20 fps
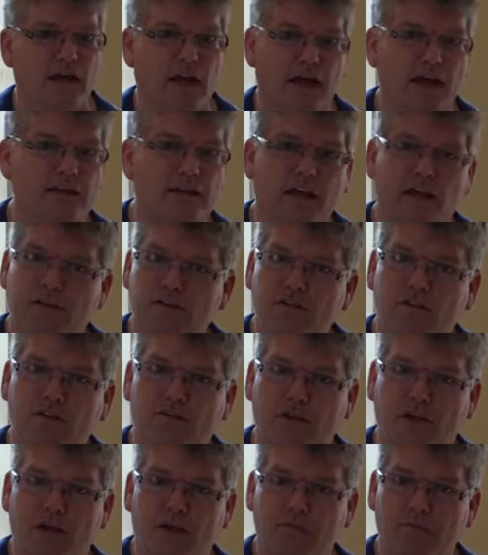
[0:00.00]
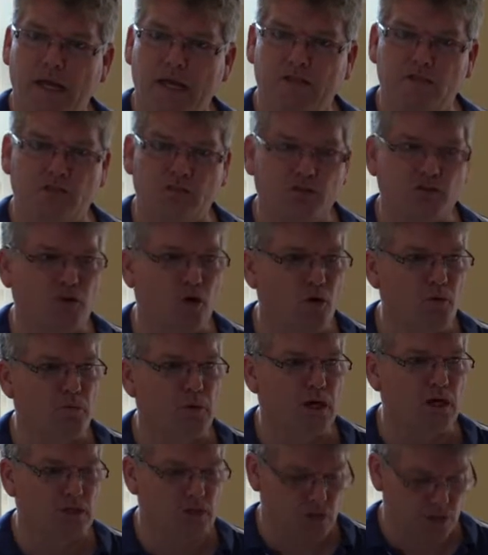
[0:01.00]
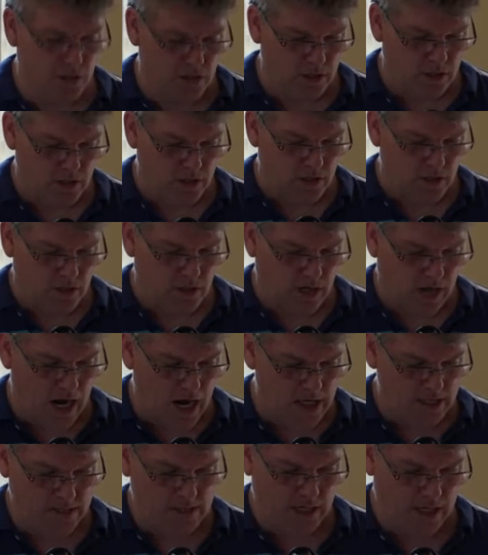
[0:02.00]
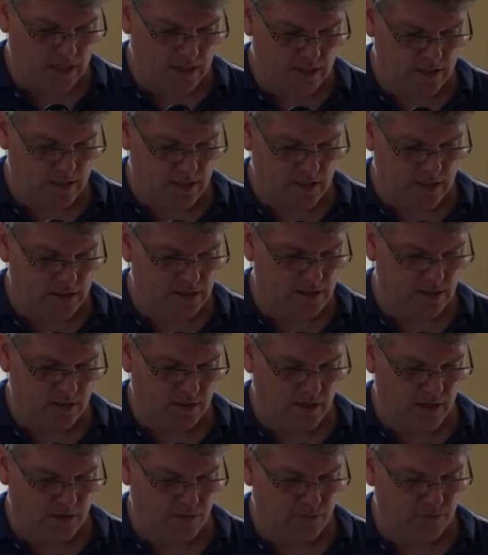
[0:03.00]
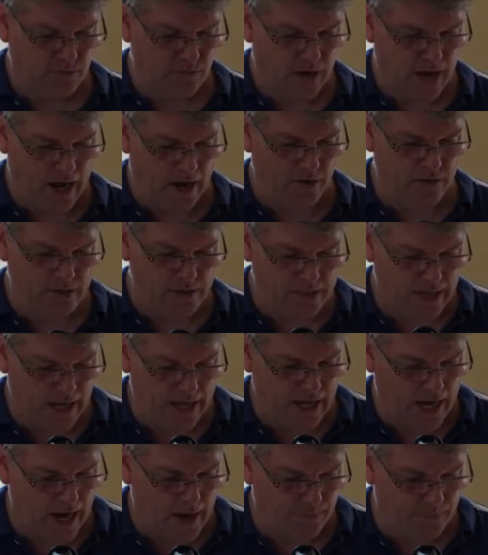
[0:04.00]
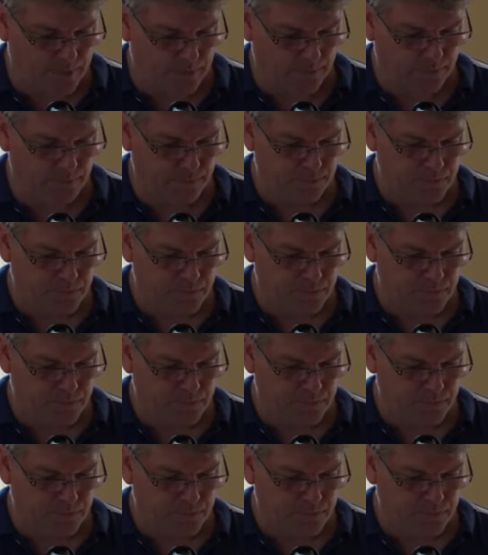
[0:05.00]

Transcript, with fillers: And yet you say, man, so much content in their life. How did that happen?